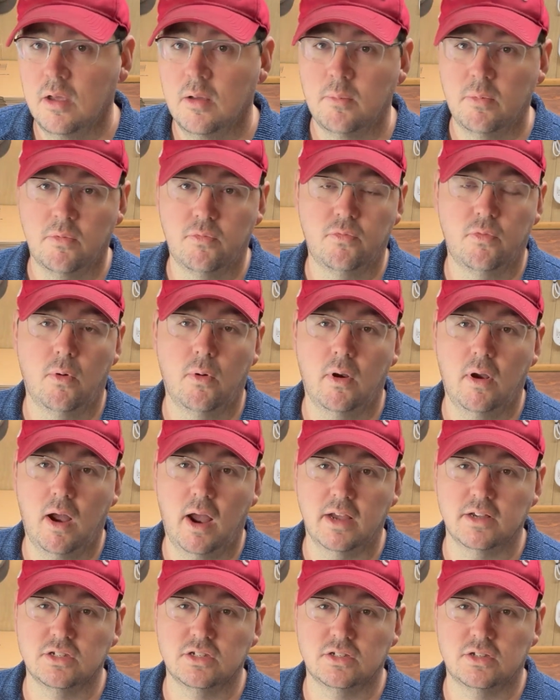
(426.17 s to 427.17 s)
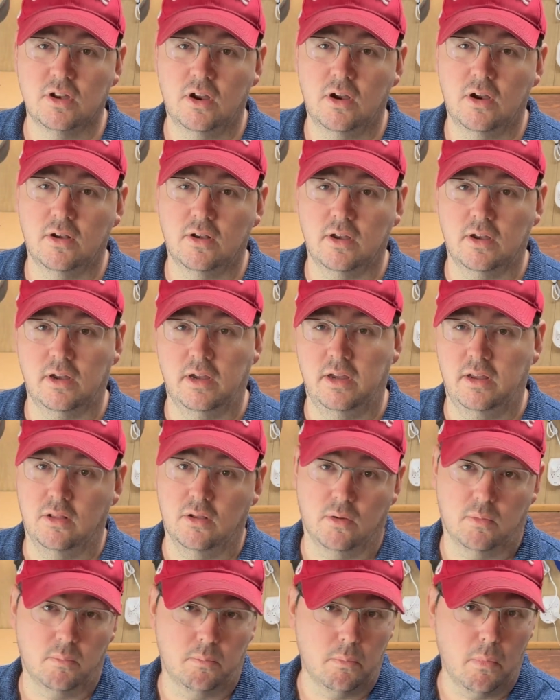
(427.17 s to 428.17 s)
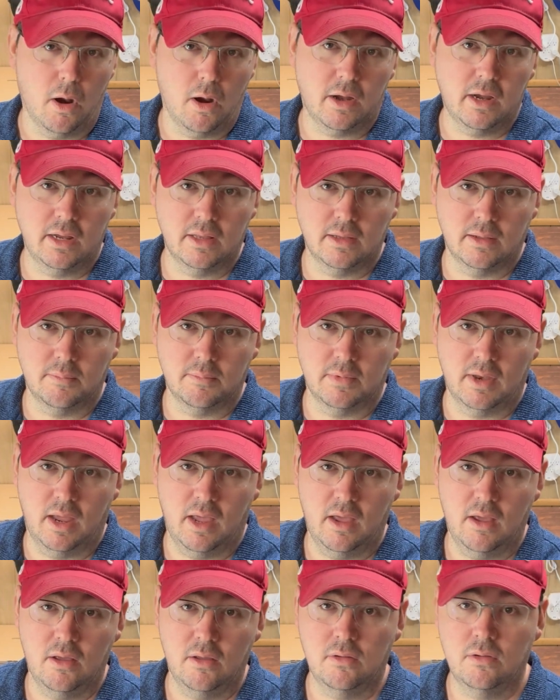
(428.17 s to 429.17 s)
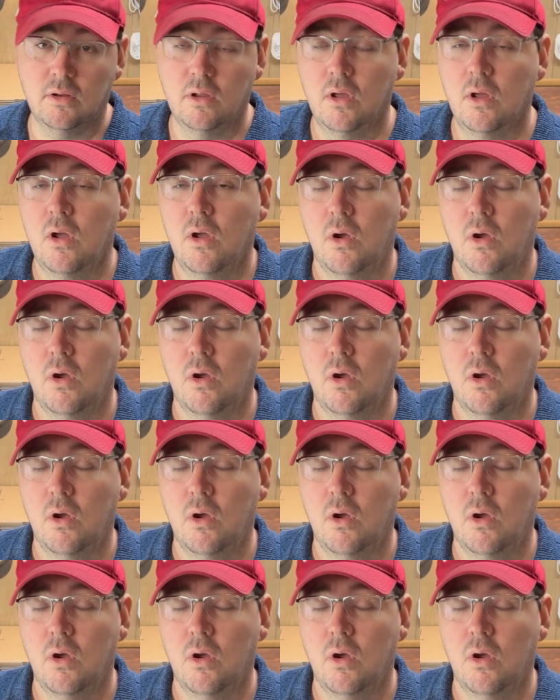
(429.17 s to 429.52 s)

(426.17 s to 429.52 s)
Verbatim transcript: before I start either marking them down